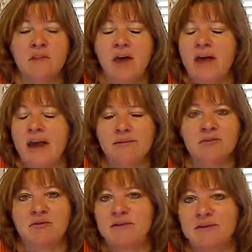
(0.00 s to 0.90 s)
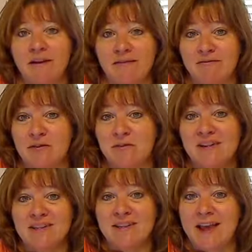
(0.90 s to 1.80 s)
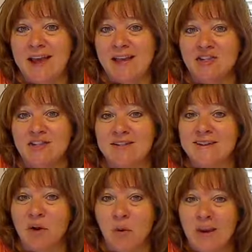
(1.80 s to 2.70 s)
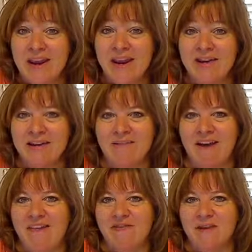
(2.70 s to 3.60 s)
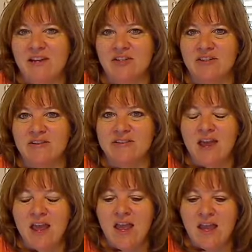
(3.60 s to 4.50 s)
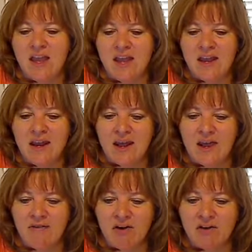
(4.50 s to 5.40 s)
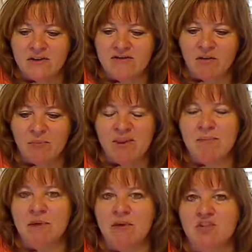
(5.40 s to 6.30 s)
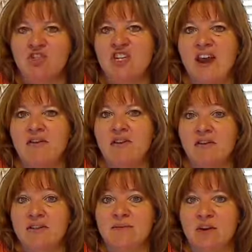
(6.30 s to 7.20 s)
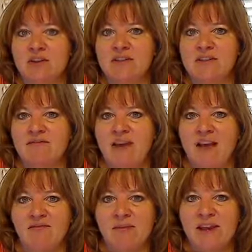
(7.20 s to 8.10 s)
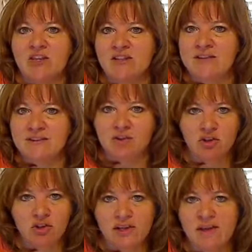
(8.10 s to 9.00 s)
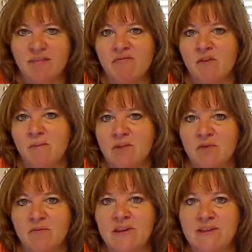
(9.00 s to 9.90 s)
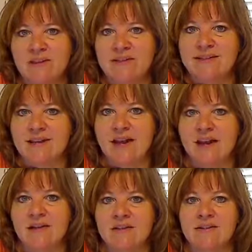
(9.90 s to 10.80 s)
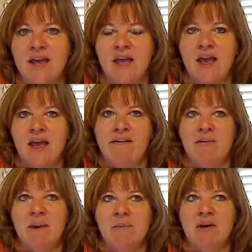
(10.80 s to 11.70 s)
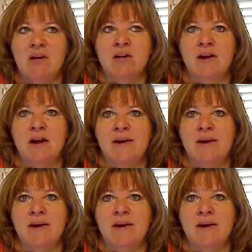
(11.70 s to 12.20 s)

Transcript: absolutely love Louise Hay. She's the queen of affirmations. And I've heard different people share their experiences of affirmations and learning them from Louise. And I remember